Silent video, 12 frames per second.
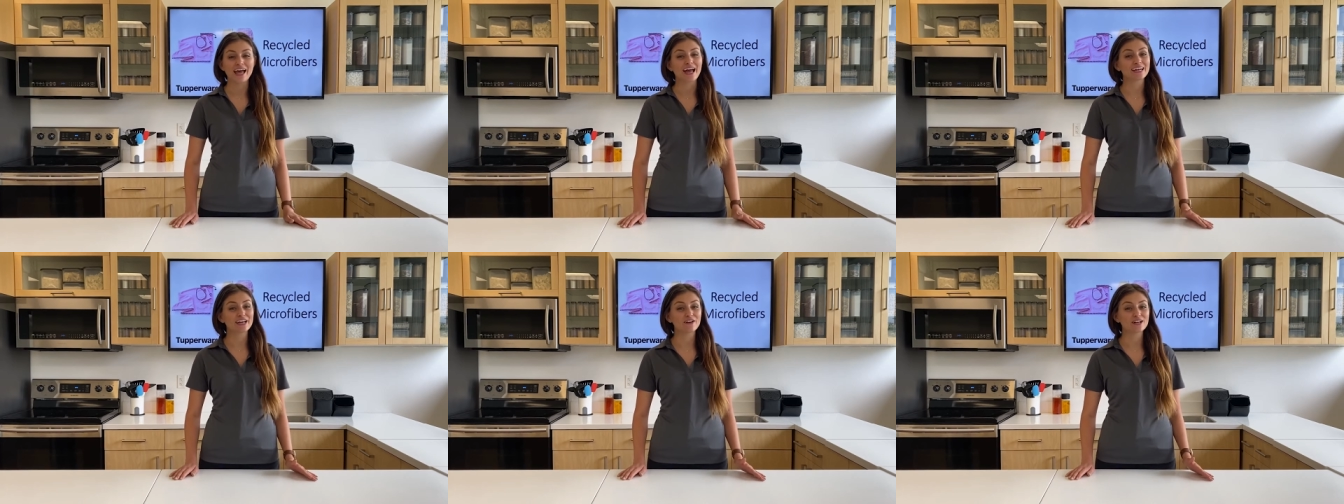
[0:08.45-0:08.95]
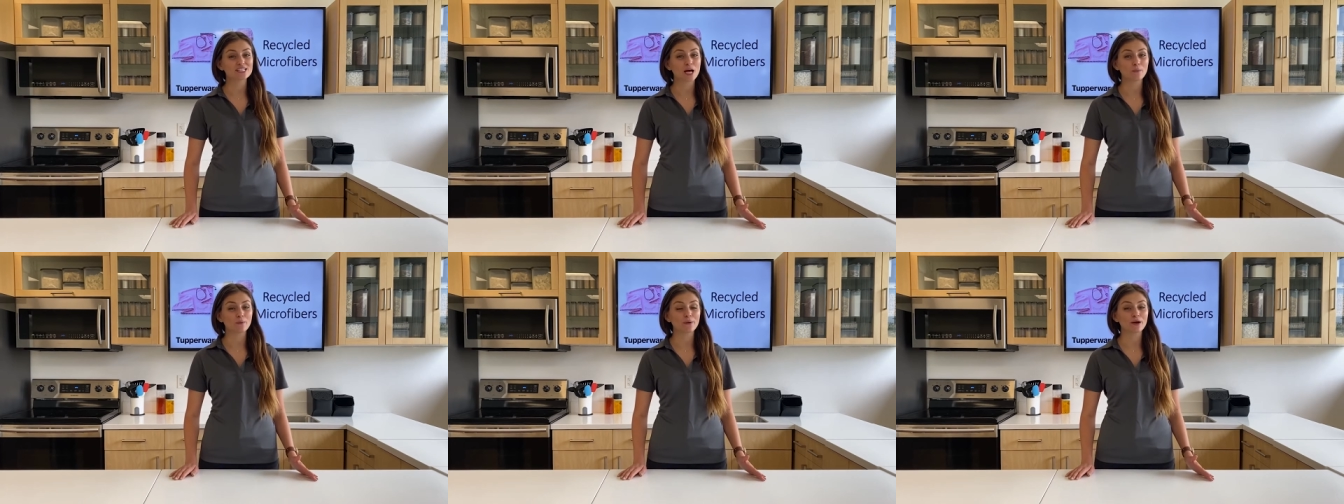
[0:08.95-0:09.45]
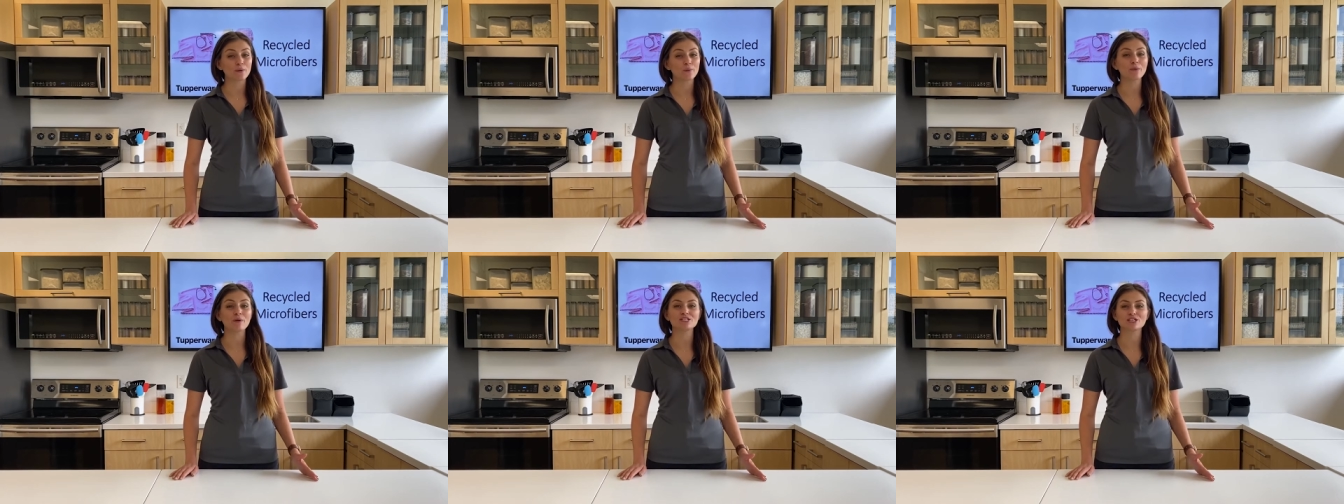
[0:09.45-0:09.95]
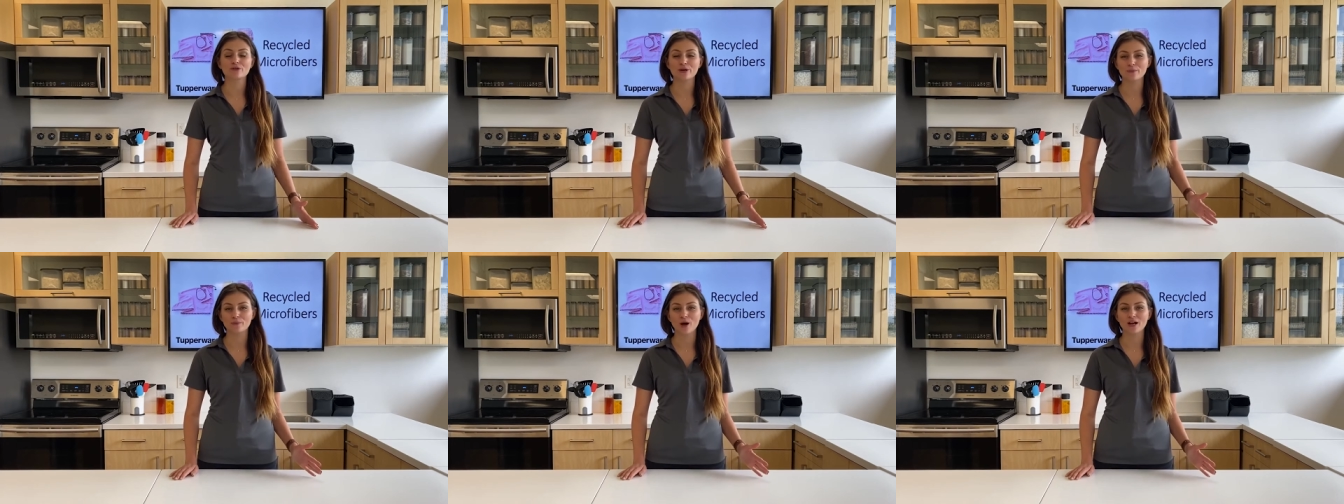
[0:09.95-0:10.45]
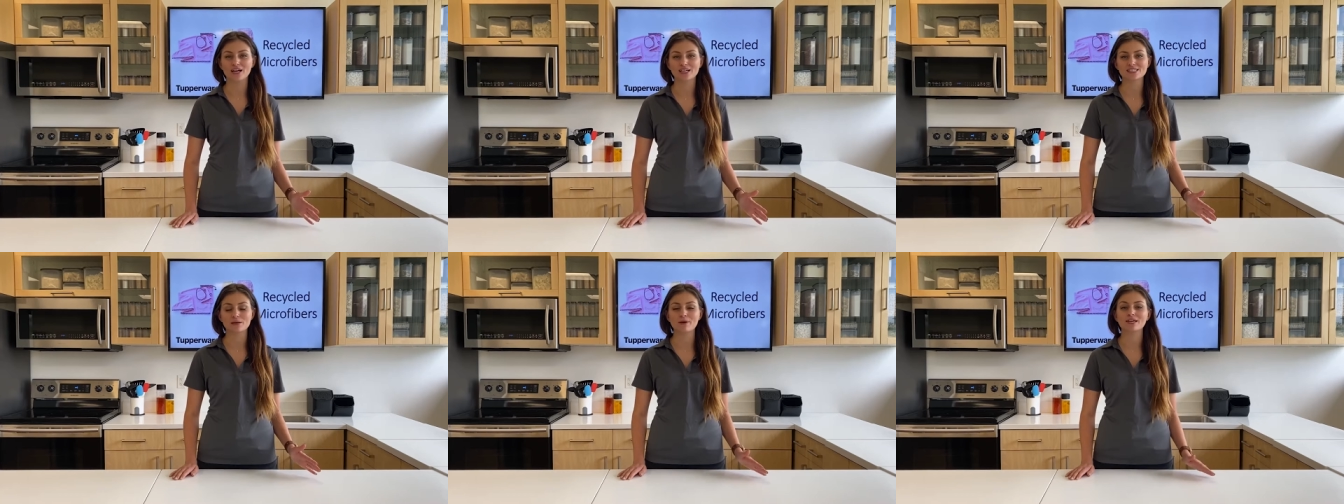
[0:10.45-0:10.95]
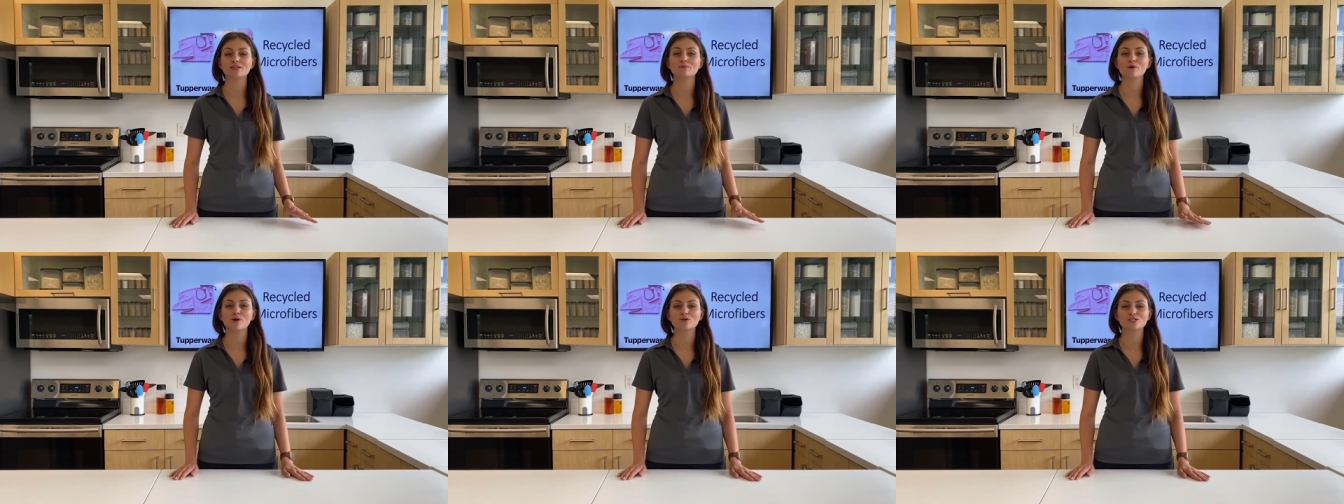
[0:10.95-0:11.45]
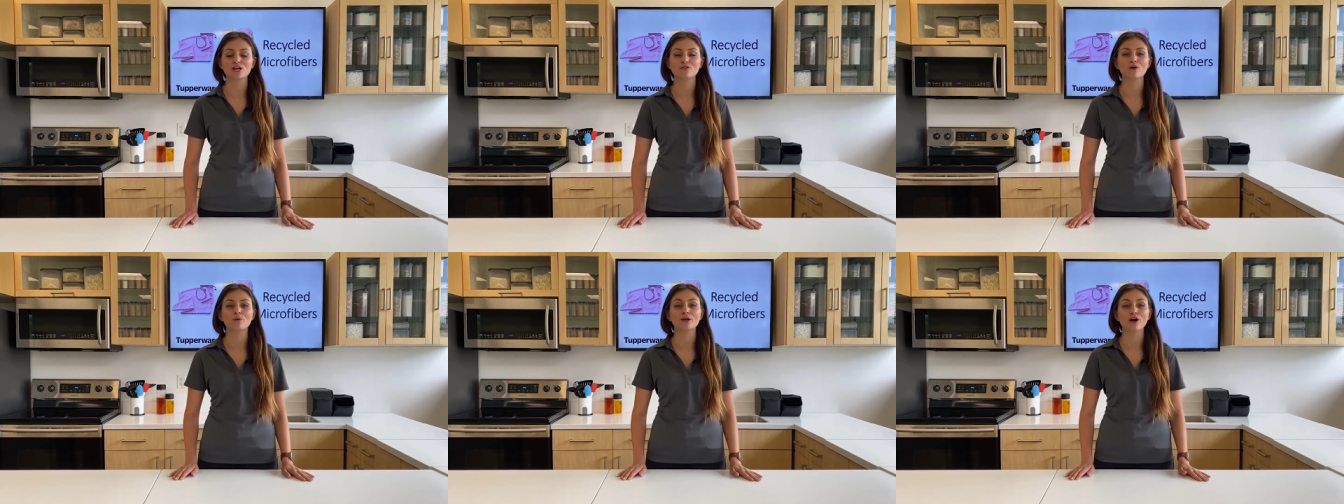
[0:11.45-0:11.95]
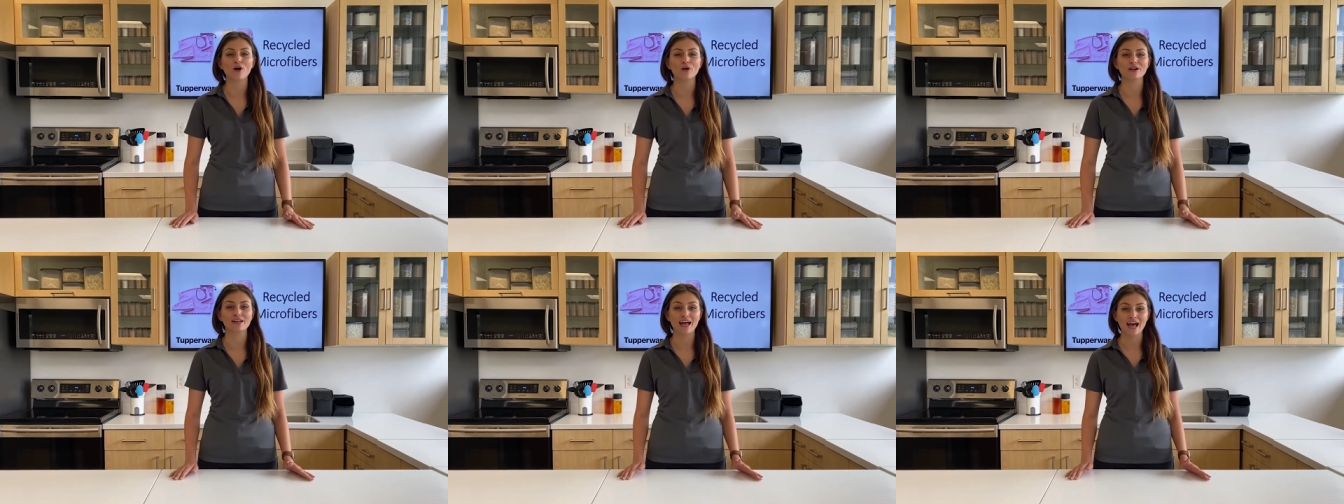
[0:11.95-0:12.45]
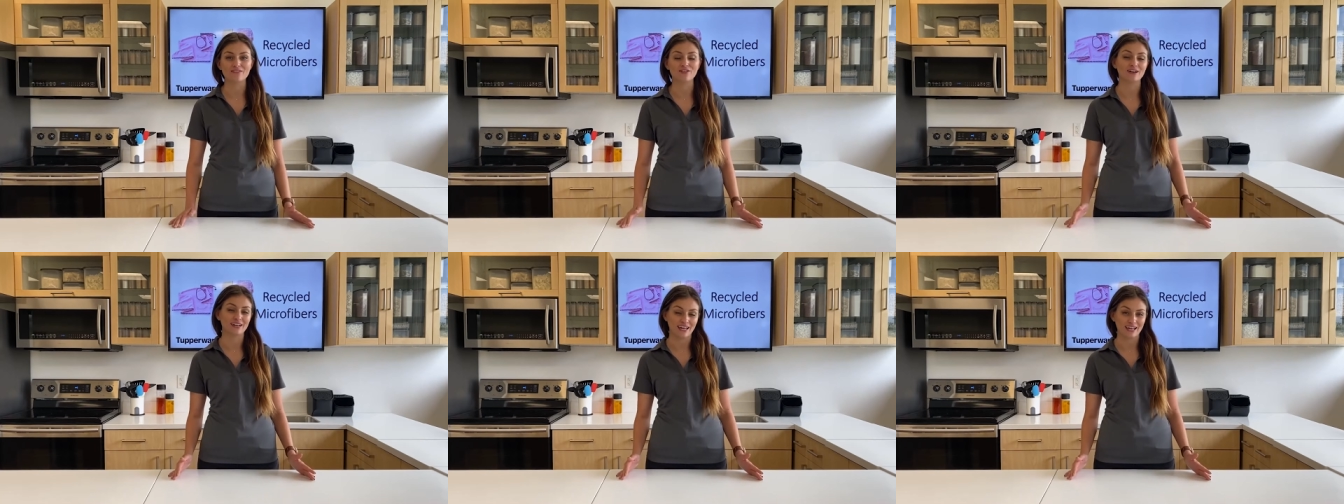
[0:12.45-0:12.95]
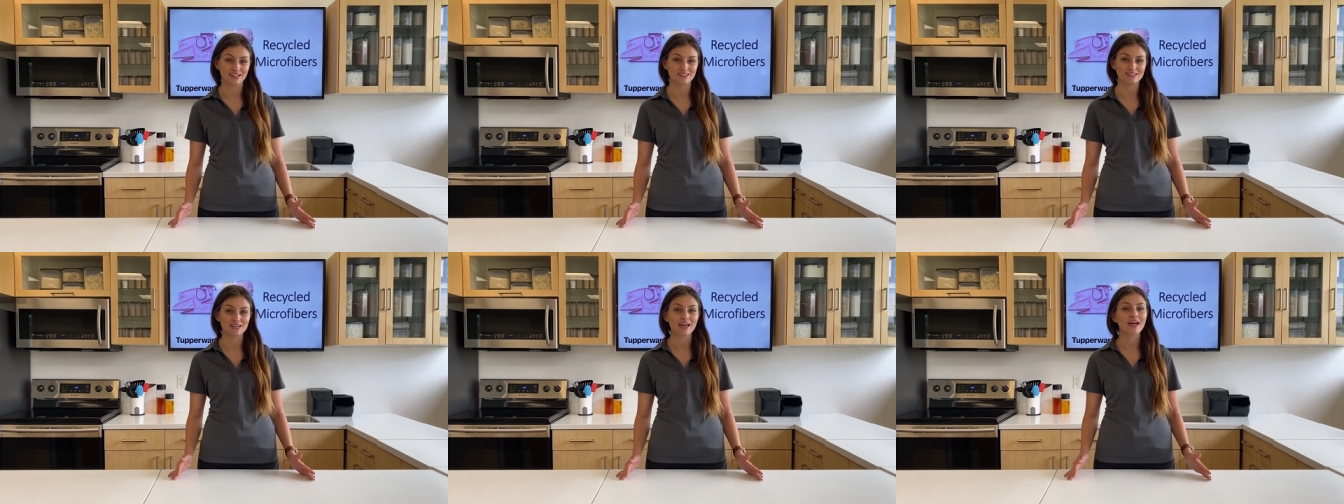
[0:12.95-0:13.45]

And here at Tupperware, we want to create products that make the most of what we already have on hand.